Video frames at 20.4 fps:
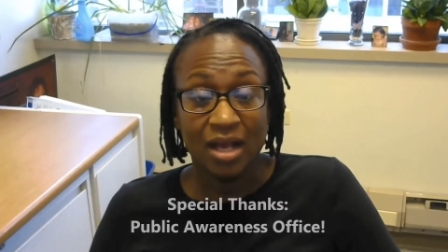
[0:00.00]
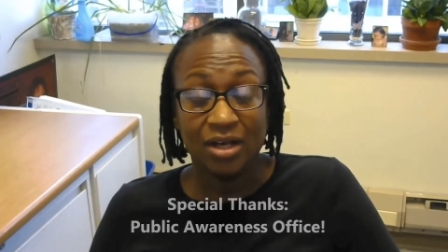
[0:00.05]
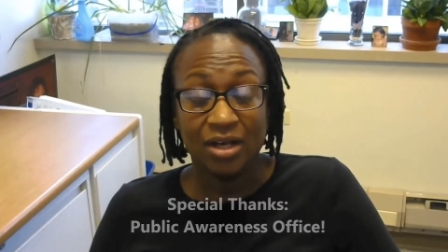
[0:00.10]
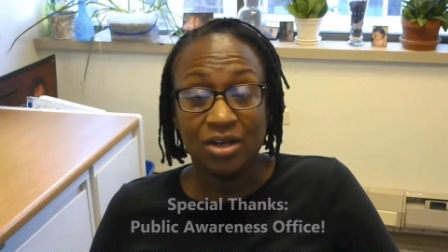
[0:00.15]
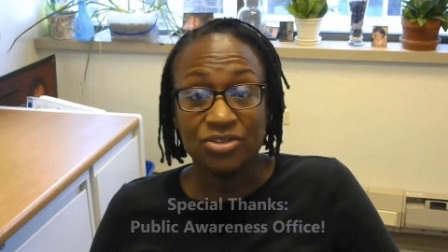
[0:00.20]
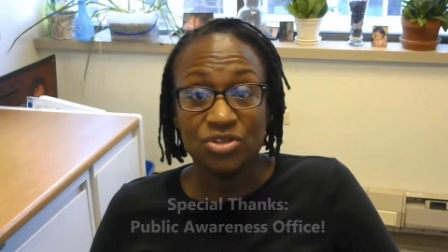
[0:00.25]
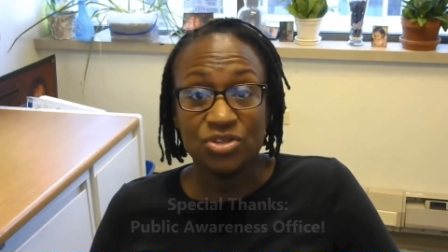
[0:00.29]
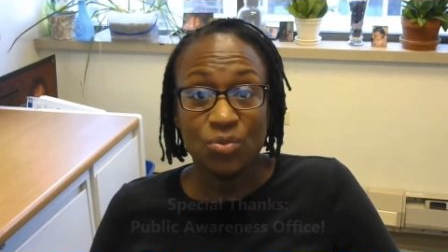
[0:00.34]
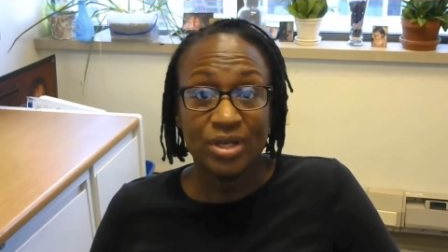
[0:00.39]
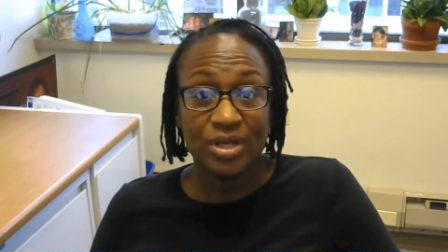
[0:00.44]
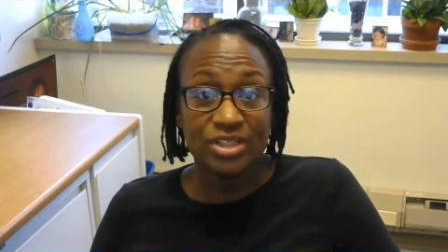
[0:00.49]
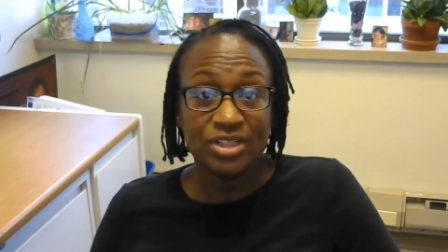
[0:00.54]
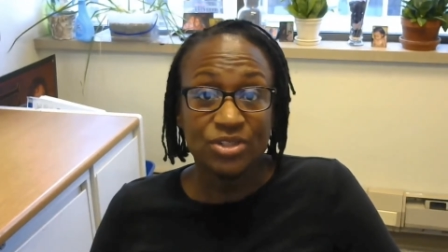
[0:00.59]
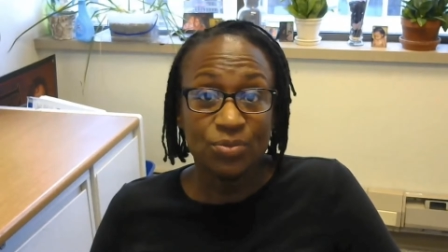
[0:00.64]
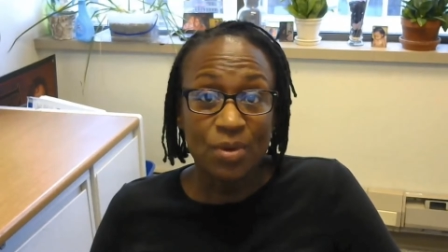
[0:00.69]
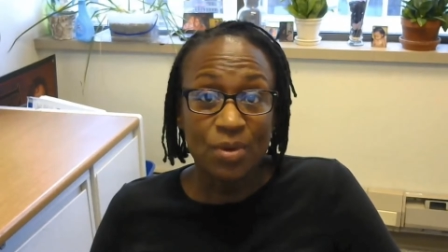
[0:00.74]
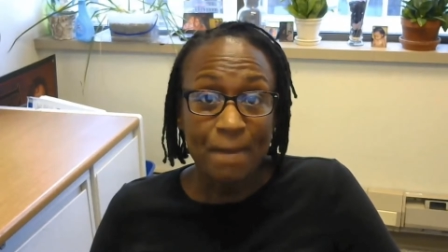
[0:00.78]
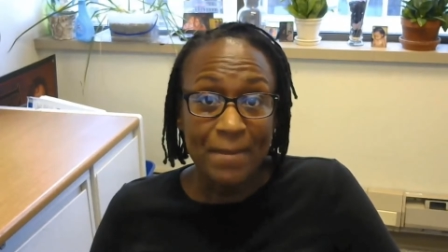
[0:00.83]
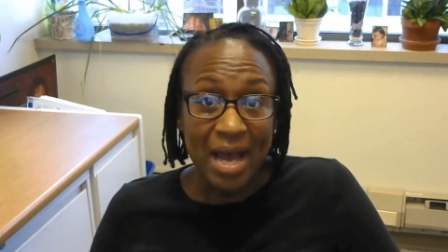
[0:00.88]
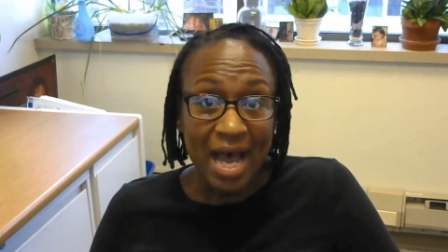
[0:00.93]
I also wanted to
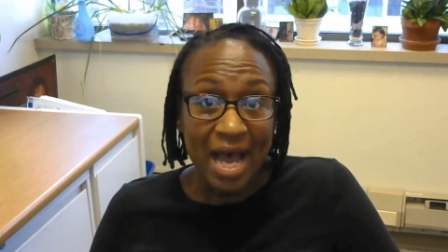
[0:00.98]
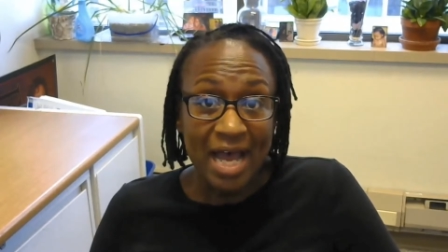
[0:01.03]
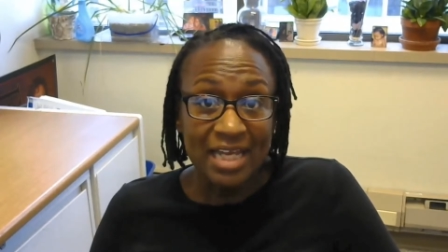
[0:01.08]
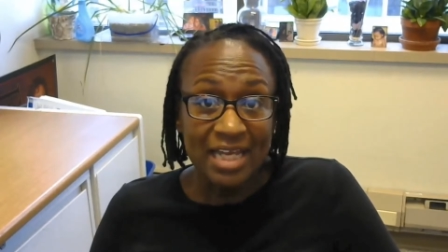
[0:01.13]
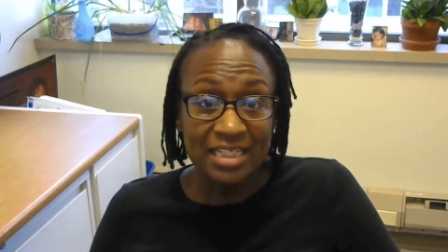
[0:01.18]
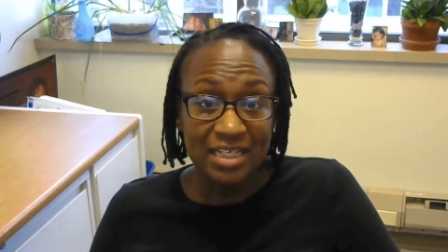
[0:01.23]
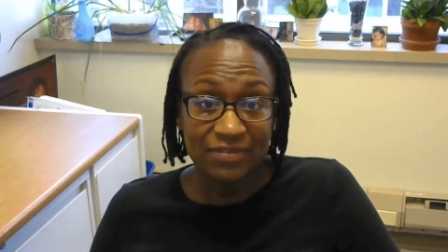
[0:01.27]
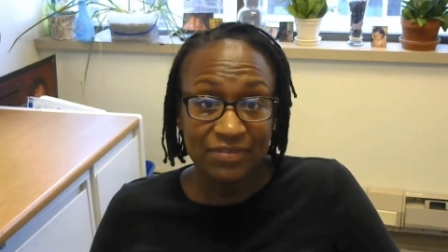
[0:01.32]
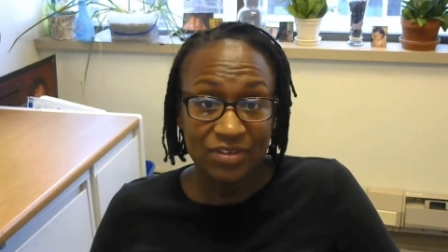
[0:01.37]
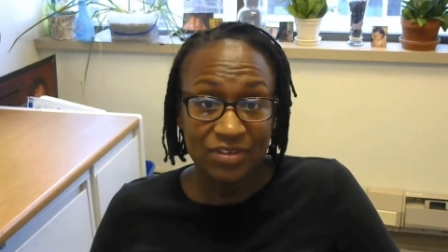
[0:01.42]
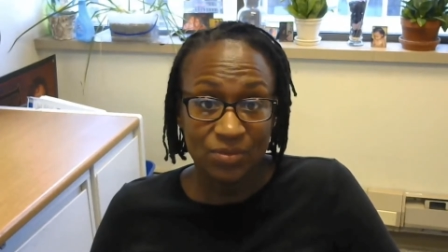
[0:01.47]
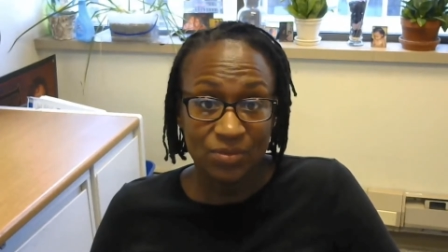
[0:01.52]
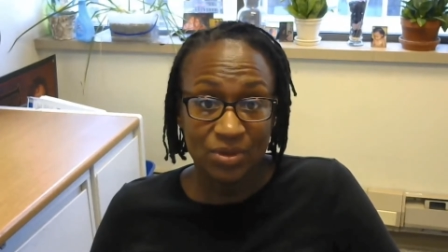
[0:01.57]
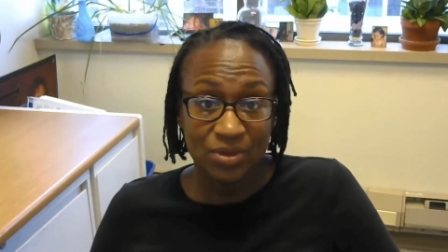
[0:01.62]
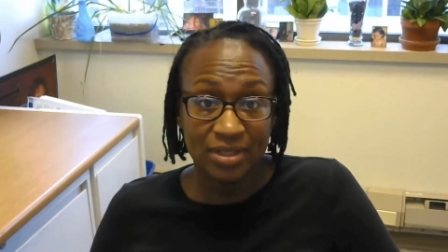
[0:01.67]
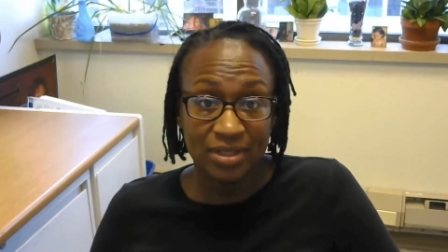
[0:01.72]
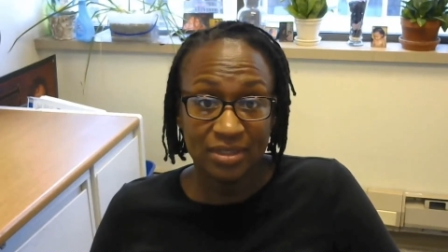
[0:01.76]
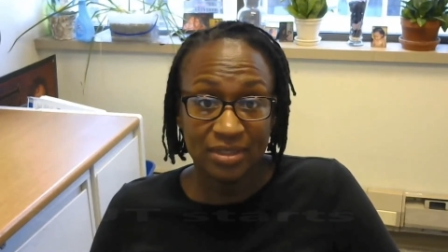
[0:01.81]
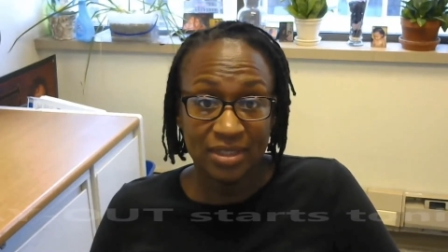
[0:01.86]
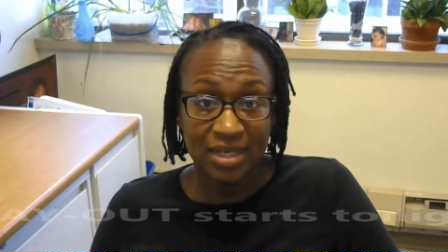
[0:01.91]
remind
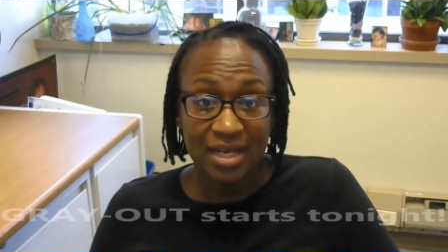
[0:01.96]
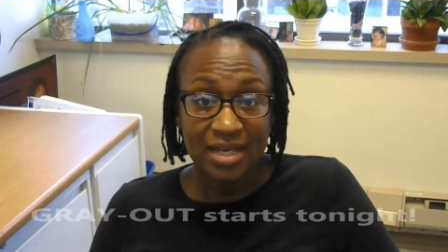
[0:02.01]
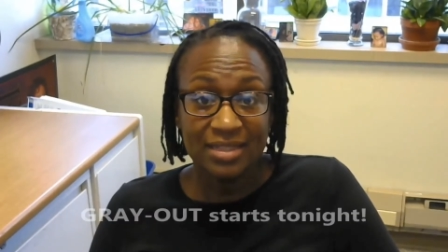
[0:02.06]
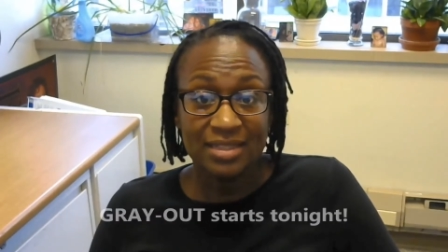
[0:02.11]
everyone